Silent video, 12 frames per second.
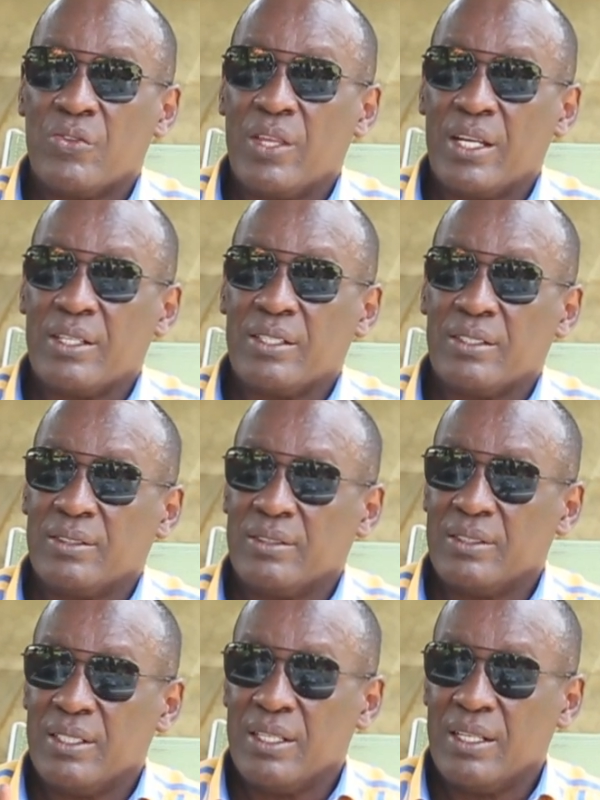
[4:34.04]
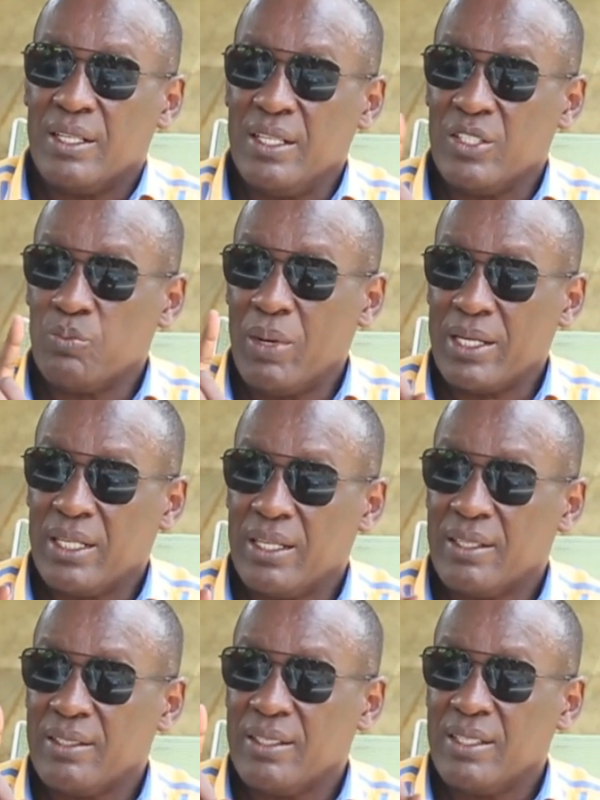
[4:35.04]
that this
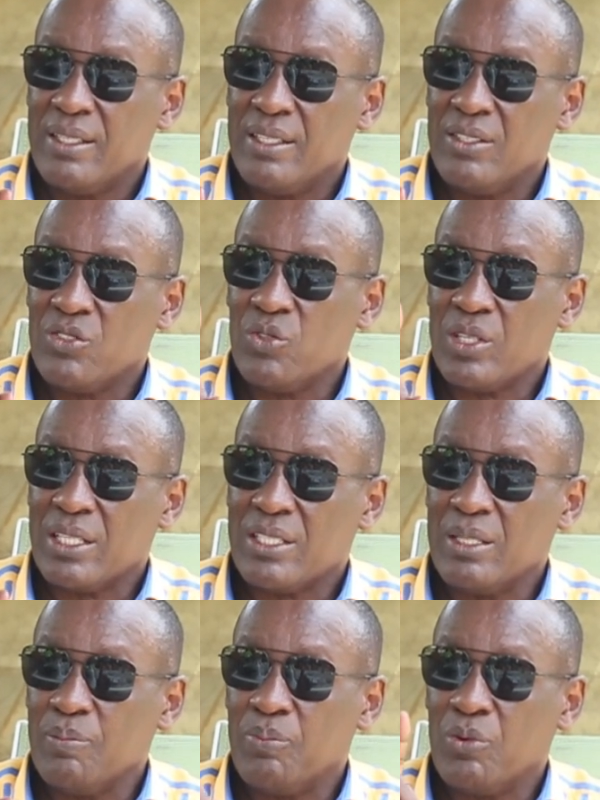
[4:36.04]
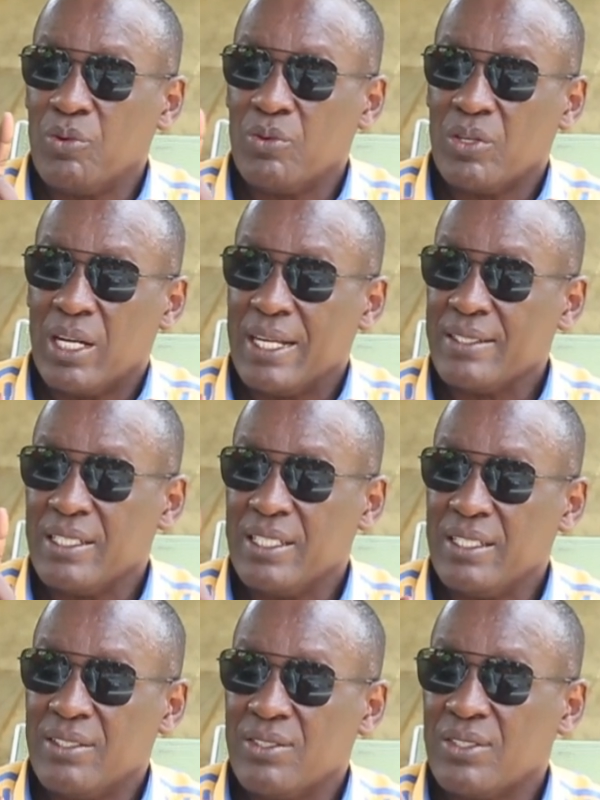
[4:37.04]
matter is not as simple as
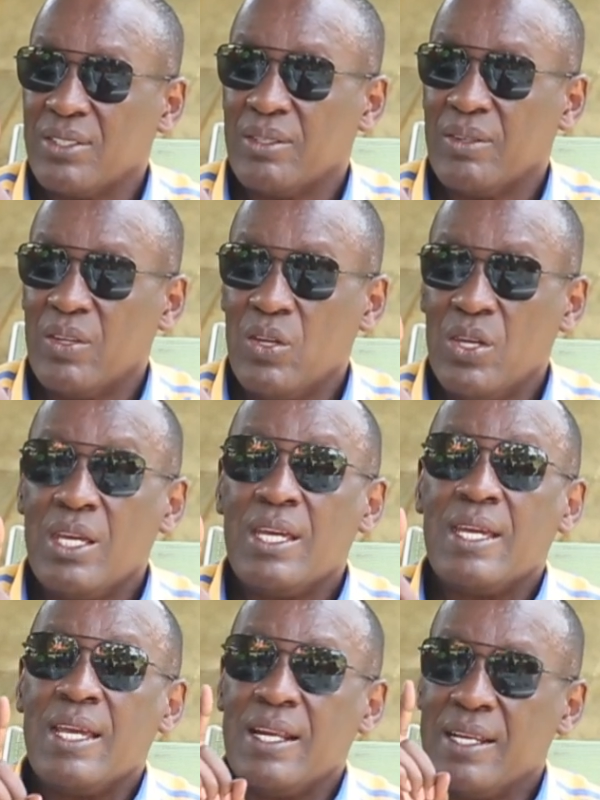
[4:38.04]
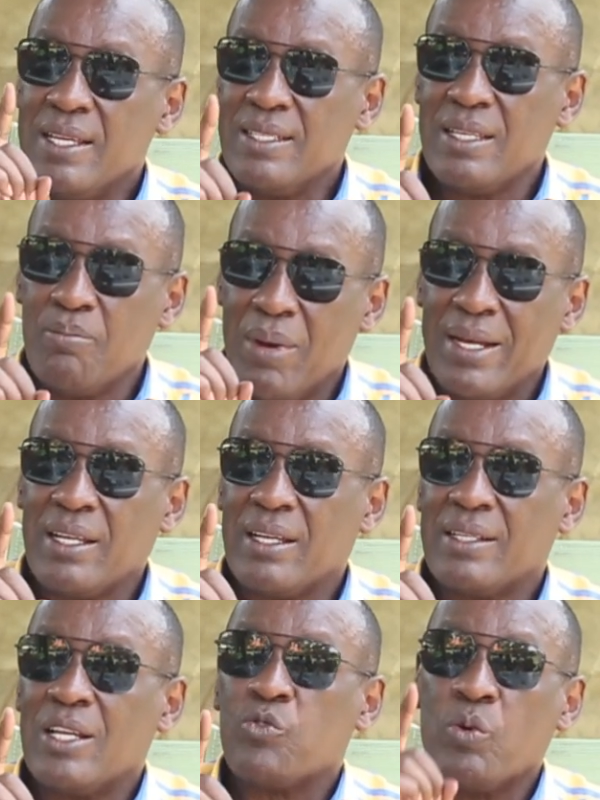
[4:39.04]
it is. It is a
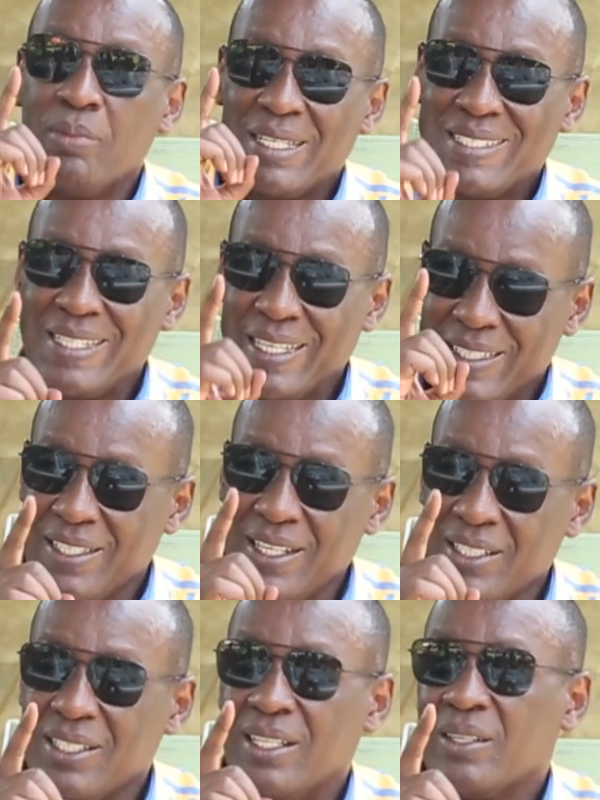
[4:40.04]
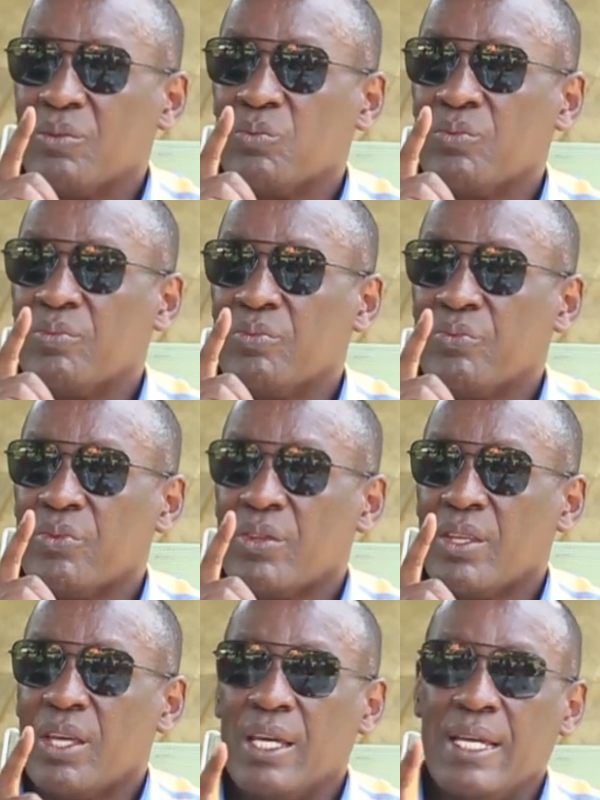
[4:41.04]
matter that we must take seriously.
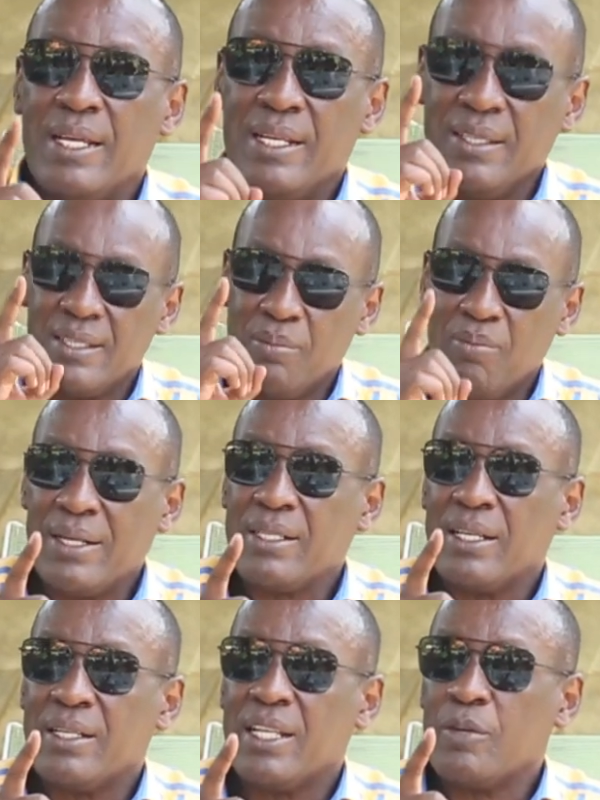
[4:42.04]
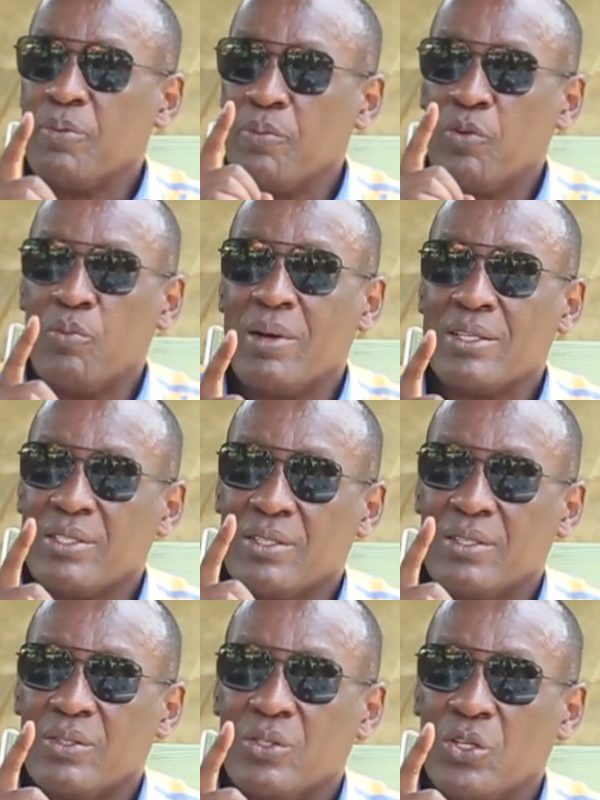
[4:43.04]
It is a matter that people must
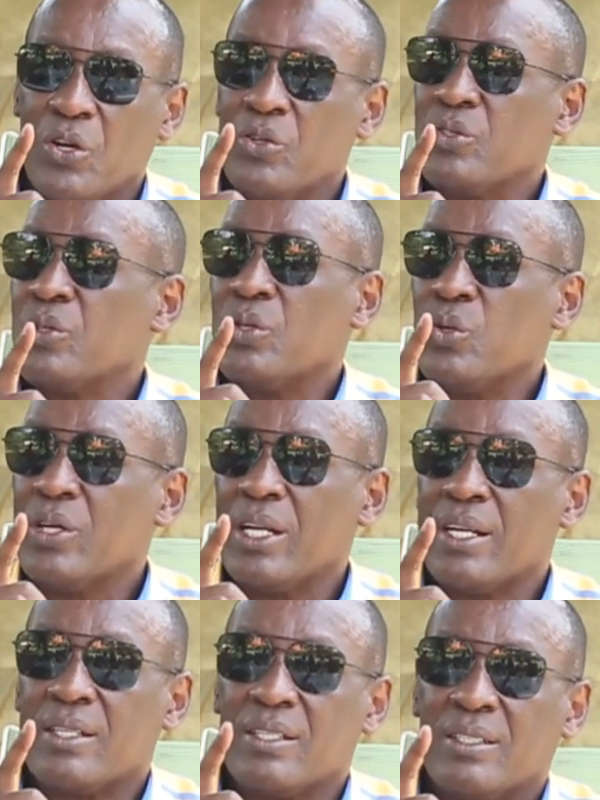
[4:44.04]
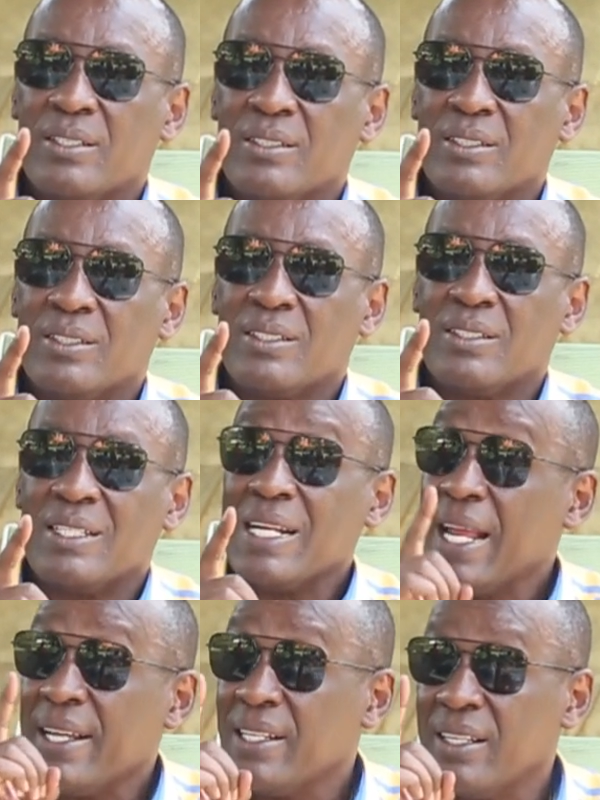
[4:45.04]
not look at
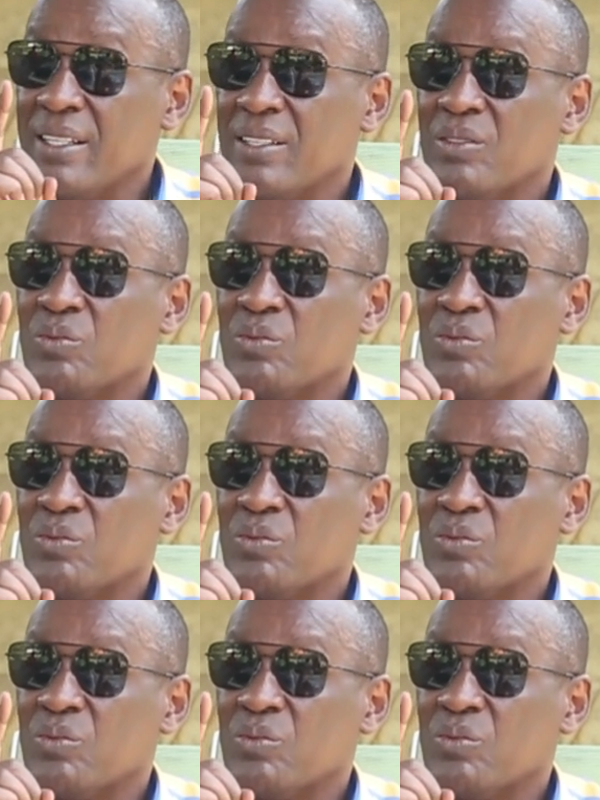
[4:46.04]
lightly.